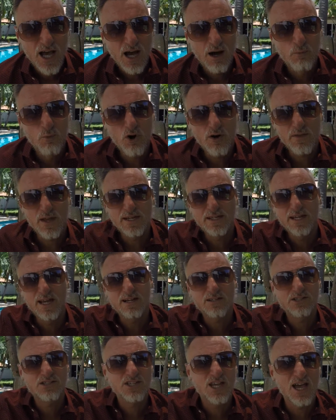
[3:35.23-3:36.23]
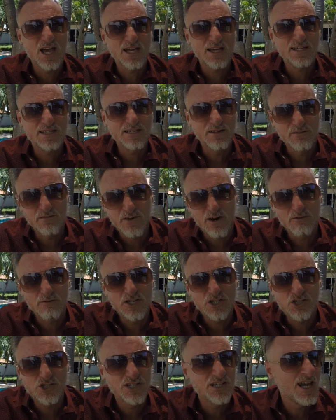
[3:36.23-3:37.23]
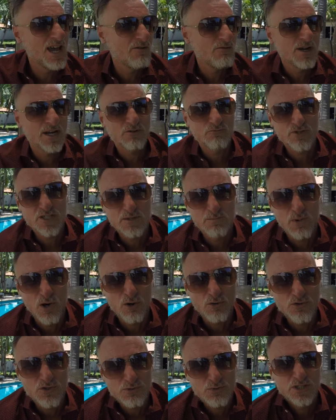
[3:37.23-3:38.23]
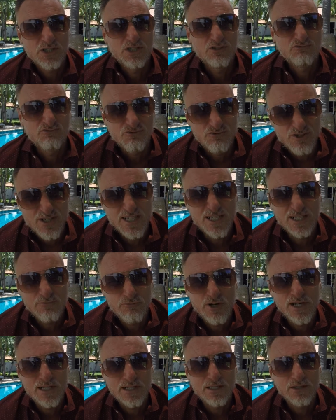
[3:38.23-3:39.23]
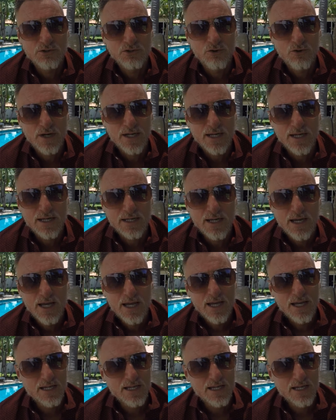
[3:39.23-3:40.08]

and what they now say in a very generic response which is really really annoying